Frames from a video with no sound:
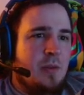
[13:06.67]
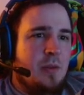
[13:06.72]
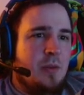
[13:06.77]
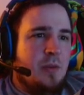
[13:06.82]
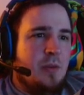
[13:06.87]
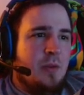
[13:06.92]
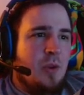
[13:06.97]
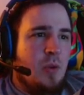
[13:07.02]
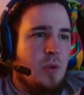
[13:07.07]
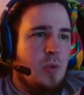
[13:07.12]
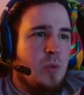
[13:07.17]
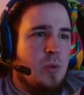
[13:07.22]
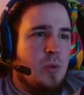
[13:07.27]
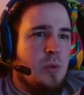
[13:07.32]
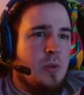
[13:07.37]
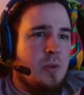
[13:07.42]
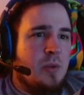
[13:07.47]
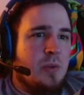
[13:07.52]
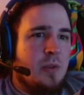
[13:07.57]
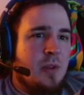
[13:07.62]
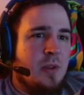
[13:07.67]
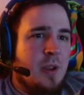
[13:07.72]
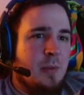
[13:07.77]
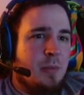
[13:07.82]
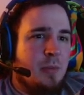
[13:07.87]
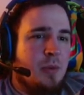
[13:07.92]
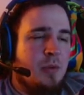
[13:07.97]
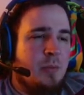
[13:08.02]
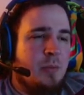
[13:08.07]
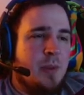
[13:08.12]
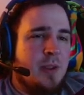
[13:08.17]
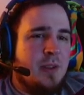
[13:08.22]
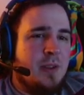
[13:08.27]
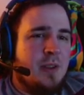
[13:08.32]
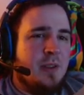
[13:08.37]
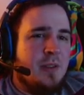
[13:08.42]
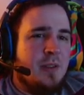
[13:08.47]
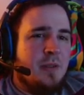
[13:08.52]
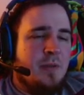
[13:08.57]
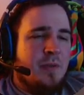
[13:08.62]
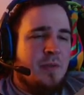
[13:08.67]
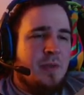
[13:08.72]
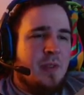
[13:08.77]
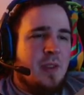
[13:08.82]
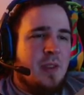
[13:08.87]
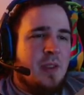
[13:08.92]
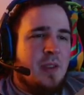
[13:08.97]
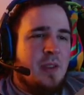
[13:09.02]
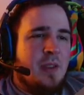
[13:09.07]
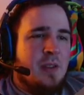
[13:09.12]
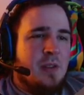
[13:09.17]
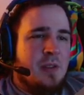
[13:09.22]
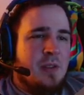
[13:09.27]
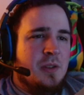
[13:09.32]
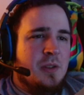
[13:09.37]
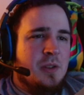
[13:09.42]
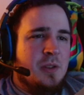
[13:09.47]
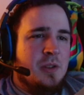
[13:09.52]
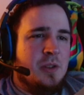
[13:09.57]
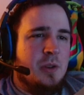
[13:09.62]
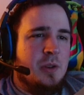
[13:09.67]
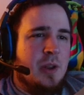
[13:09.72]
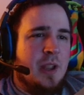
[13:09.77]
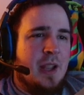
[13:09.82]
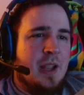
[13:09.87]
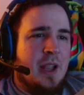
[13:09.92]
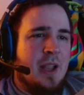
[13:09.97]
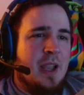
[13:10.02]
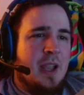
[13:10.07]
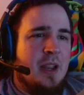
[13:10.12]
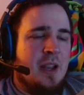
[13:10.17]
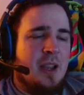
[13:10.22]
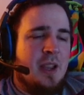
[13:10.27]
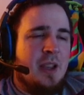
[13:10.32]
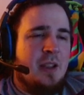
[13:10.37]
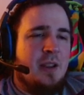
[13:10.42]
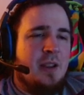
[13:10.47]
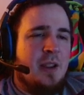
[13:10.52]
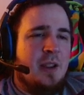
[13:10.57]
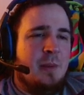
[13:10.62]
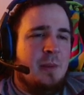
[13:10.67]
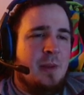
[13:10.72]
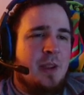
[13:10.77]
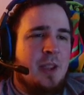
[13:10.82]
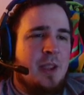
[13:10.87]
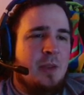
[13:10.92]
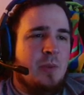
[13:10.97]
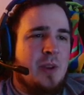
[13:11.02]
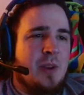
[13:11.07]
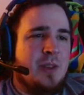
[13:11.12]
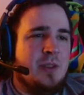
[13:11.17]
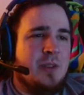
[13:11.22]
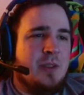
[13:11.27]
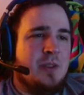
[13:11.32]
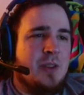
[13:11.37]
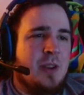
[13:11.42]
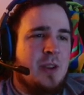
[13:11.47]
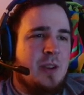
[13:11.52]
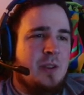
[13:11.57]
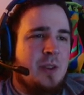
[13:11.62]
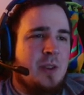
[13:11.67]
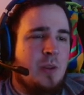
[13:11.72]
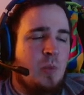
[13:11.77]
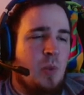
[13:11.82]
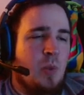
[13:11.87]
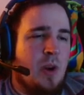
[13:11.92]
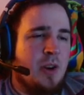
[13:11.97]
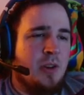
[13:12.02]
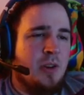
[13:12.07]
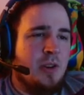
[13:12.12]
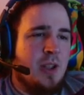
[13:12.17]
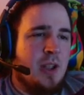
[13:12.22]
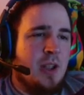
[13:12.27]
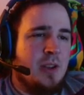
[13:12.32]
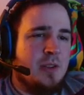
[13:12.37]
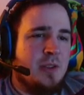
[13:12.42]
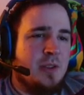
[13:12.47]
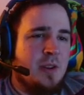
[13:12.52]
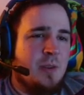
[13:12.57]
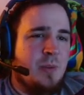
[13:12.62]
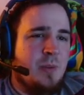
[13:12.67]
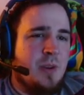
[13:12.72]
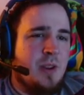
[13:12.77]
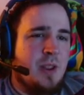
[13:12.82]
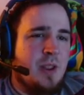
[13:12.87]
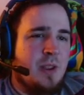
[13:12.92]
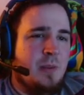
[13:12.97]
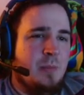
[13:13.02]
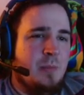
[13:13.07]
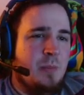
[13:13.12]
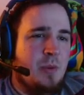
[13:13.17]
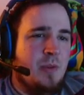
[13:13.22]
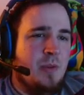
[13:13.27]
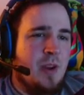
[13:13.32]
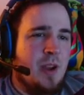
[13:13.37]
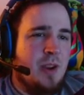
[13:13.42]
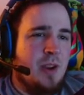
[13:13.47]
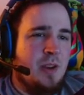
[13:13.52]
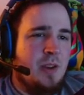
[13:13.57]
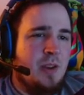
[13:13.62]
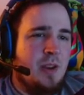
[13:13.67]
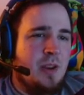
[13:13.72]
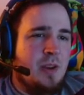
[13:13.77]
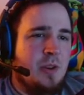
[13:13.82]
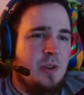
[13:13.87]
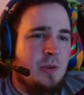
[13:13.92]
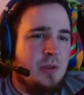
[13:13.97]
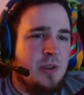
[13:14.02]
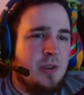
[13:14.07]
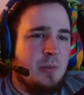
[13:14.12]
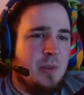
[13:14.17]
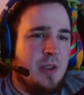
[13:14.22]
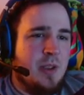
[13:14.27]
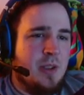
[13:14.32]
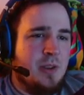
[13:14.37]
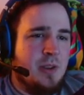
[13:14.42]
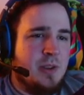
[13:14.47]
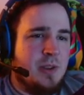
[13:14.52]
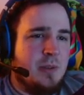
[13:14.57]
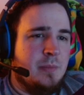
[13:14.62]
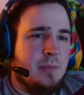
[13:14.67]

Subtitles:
cool improvement. So like I like get restless and I like wanderlust and I want to like move on and do something else.